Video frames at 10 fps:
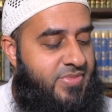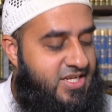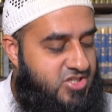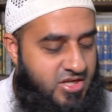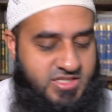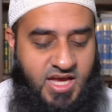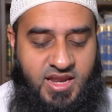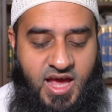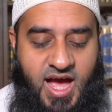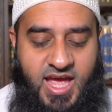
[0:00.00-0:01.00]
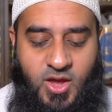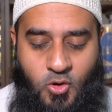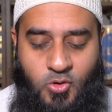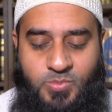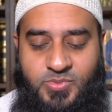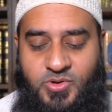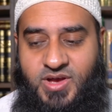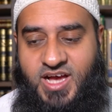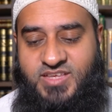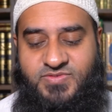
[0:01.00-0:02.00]
Inshallah ta'ala, I hope you
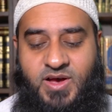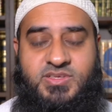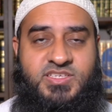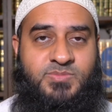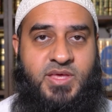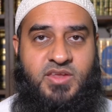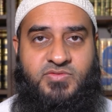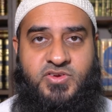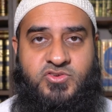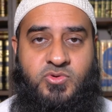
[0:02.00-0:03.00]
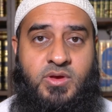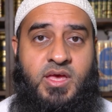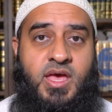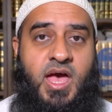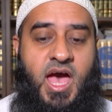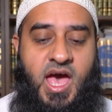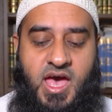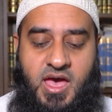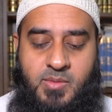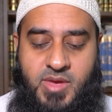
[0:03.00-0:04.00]
guys found this beneficial
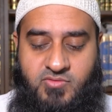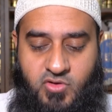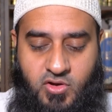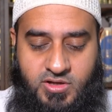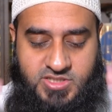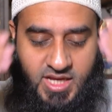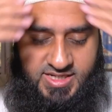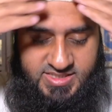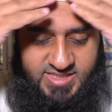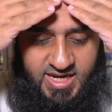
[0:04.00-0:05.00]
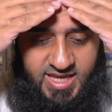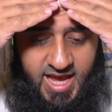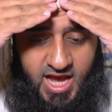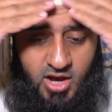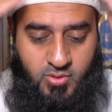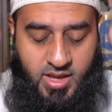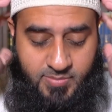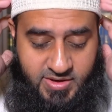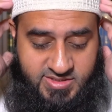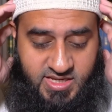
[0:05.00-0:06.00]
in regards to understanding how a
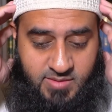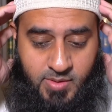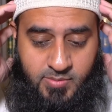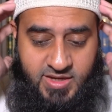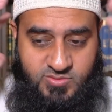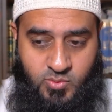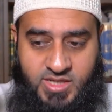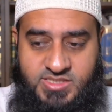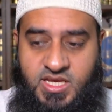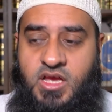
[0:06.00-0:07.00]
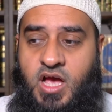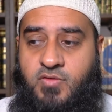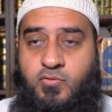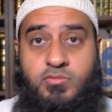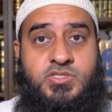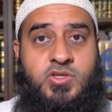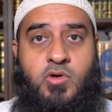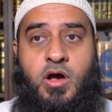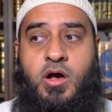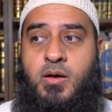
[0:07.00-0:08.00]
person can memorize words. Of course,
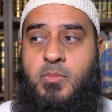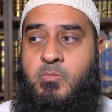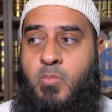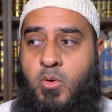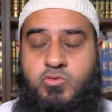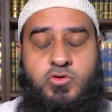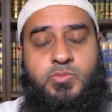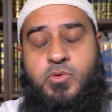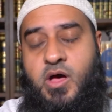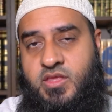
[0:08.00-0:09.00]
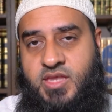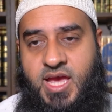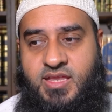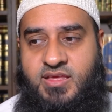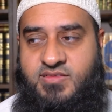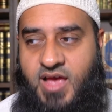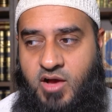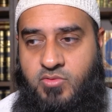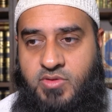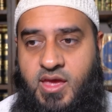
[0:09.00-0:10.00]
there are multiple other techniques
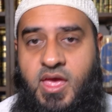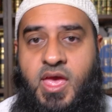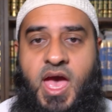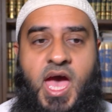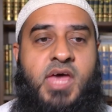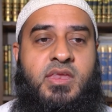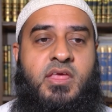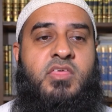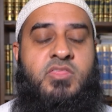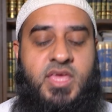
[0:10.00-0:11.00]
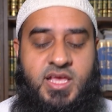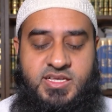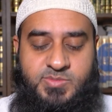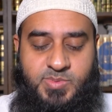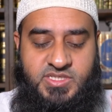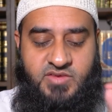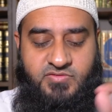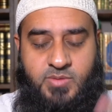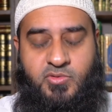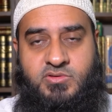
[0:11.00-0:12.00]
out there, and the
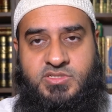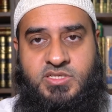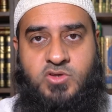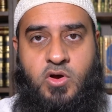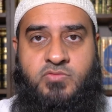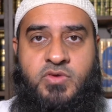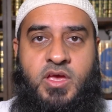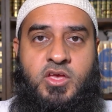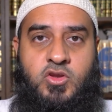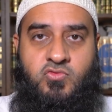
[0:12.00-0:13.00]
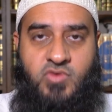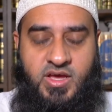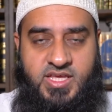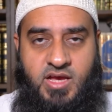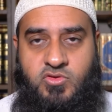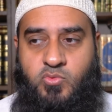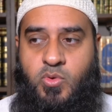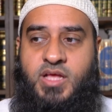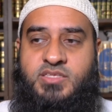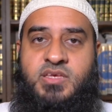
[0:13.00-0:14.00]
specific process of writing out the
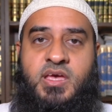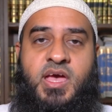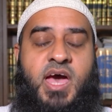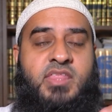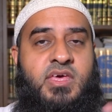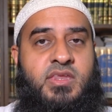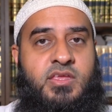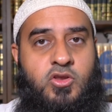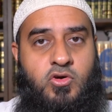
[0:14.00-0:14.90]
words and then